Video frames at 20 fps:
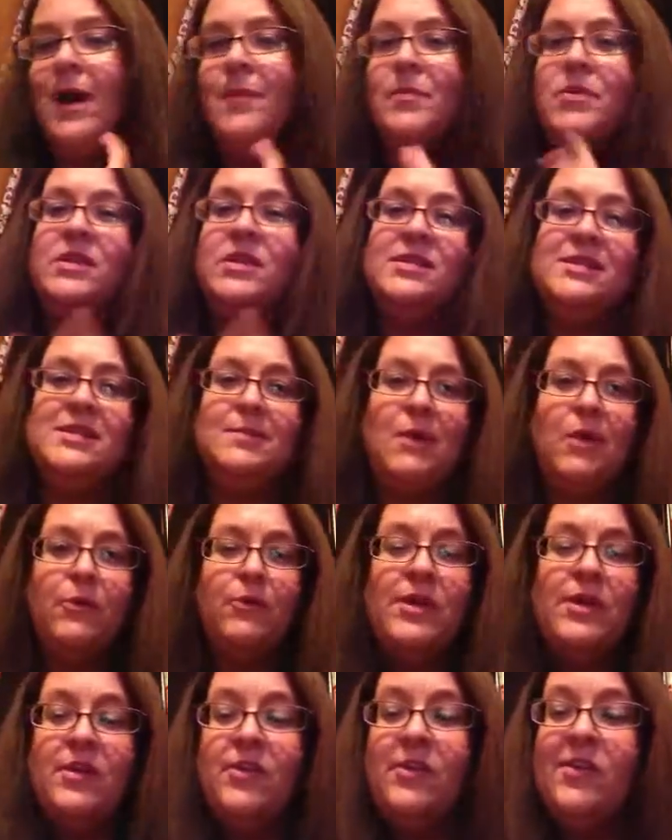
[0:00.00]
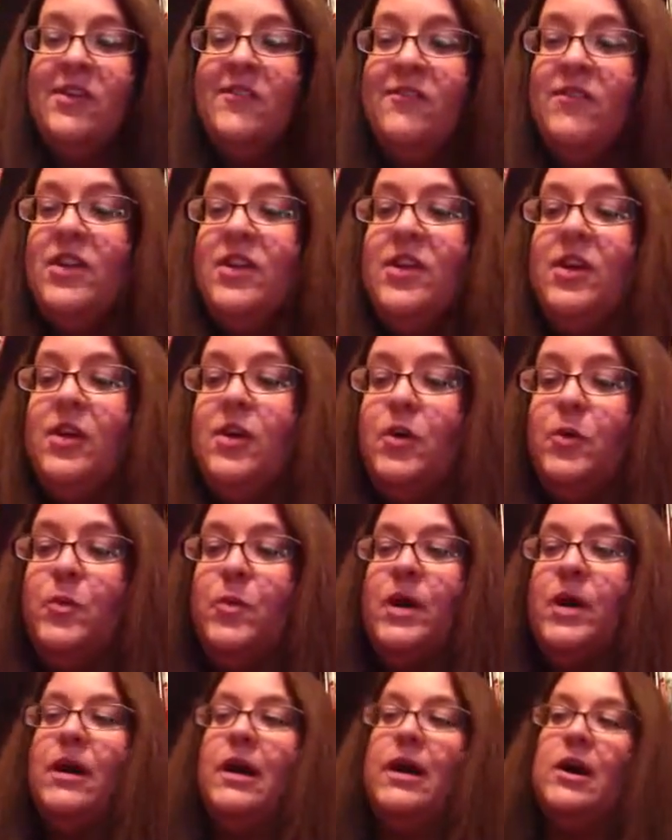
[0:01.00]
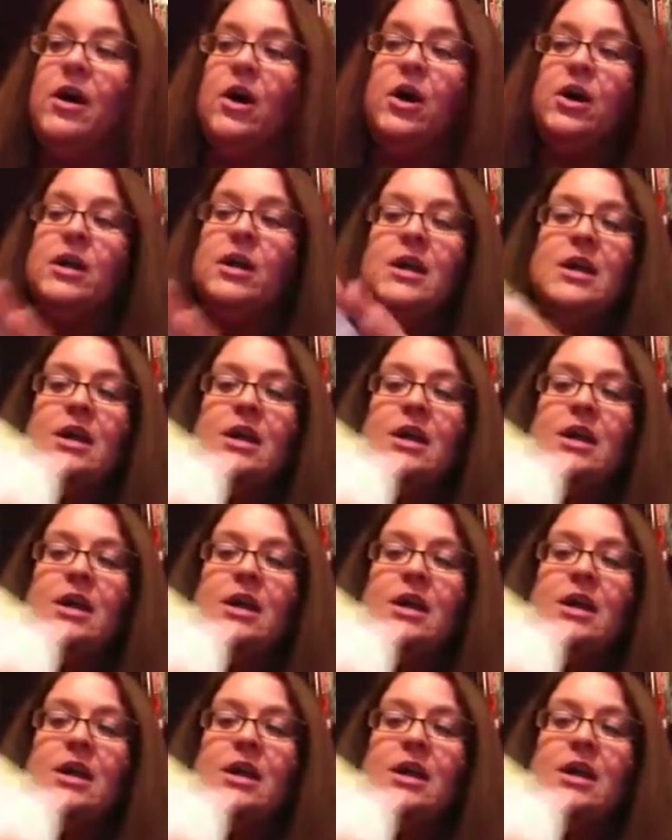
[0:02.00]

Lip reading: put this in my readathon video, but I got